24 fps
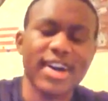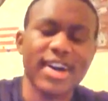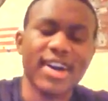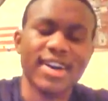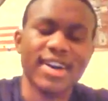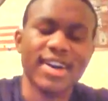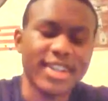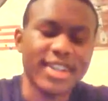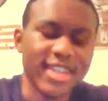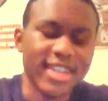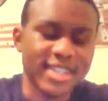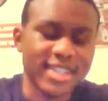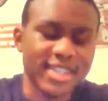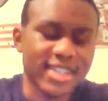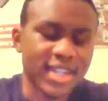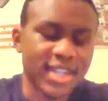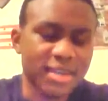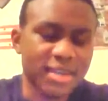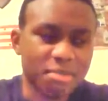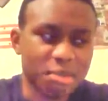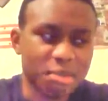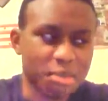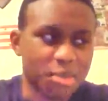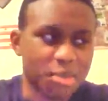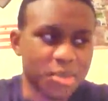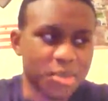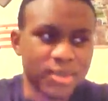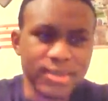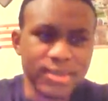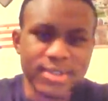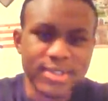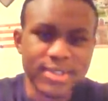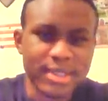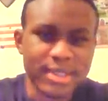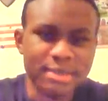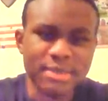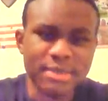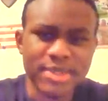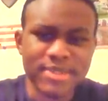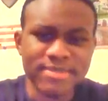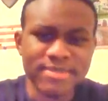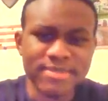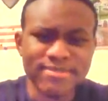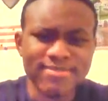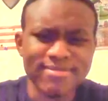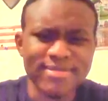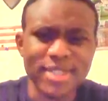oh yeah, that's comfortable or something.